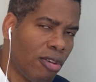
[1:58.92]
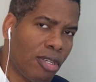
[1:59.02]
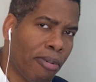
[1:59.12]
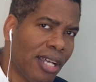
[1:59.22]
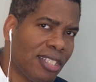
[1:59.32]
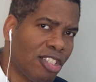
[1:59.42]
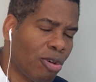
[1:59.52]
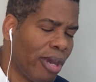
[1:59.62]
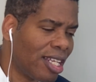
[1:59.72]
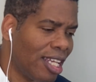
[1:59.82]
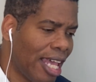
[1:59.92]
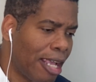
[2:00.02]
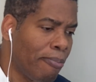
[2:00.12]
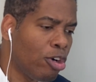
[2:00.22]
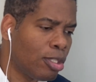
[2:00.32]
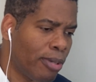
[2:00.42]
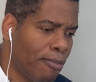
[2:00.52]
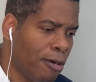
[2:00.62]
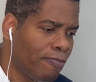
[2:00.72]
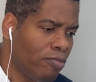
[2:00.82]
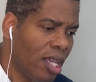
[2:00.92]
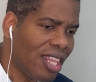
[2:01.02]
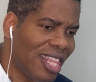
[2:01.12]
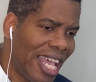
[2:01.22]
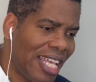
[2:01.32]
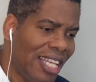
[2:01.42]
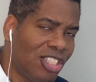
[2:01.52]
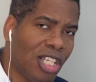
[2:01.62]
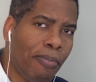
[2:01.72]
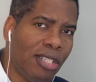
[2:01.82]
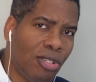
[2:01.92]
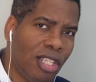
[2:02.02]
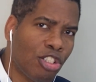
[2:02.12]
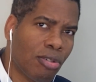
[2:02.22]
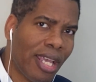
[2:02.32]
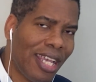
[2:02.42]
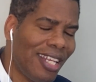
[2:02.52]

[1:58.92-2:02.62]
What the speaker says: the process correctly, like most people, they jump into this trade